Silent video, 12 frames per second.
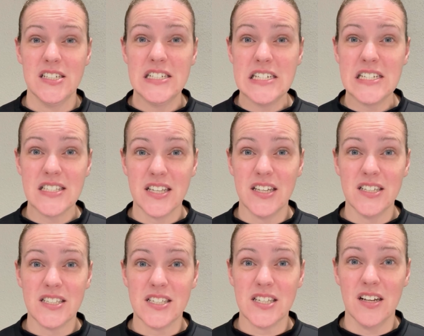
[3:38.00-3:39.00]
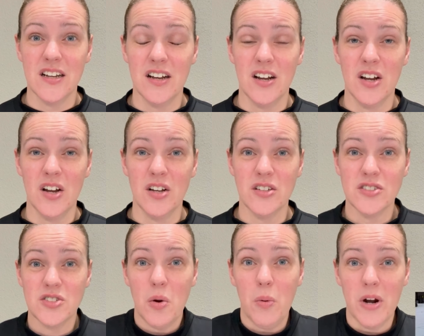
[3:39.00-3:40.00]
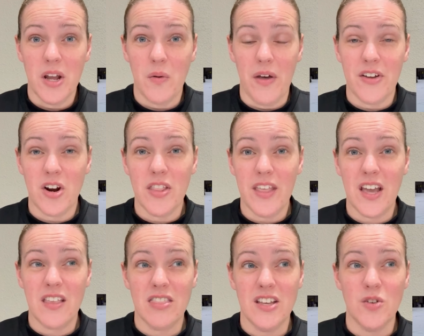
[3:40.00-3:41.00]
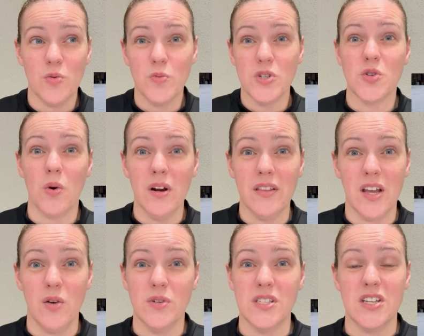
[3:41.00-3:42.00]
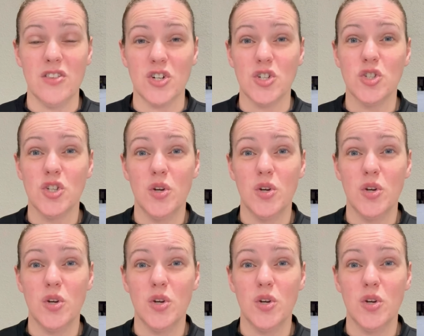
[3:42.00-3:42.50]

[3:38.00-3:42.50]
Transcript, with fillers: decent snowboarding weather. Like the resort, there was it